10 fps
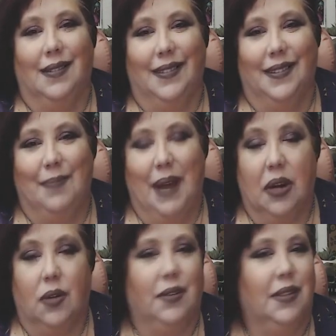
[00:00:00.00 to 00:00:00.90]

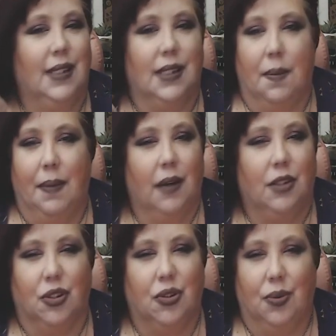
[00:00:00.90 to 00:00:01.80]
Pentacles is about
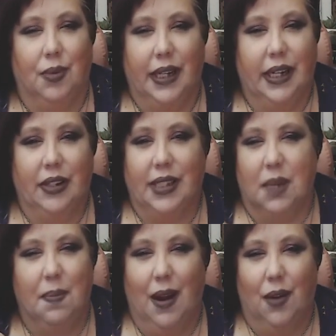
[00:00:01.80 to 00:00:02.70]
your career. It's
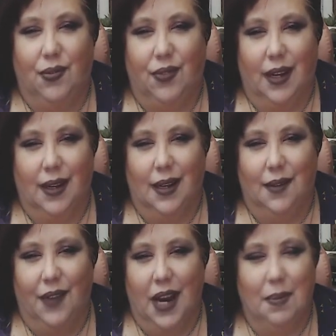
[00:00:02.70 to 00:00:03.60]
about
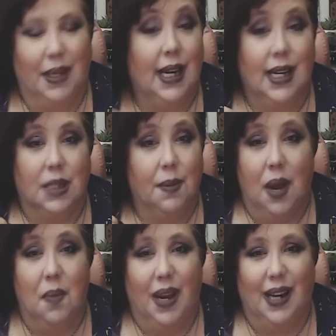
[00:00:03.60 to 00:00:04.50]
family, and it's
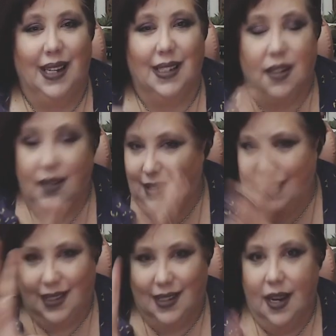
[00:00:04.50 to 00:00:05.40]
about money. It's an
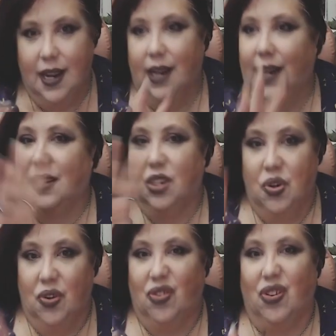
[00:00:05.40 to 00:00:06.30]

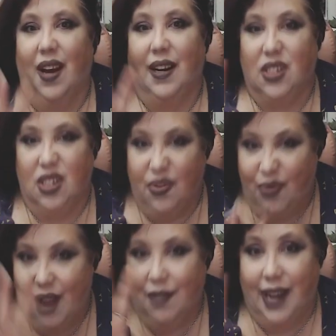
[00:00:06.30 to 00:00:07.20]
earth sign. It's the
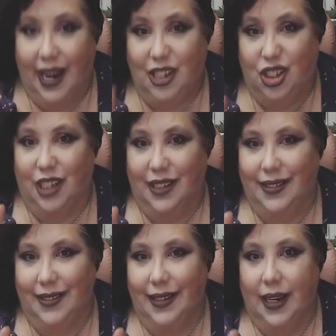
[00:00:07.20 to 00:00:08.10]
foundation.
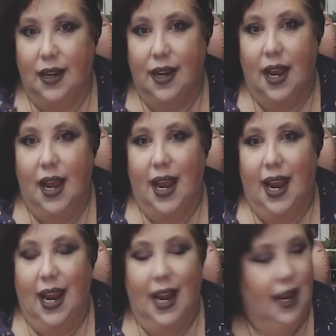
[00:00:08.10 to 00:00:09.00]

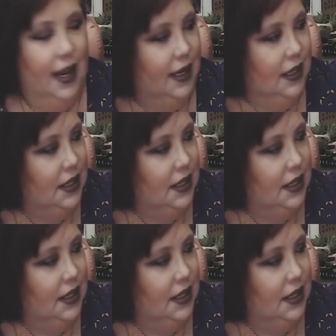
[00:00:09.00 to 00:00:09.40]
And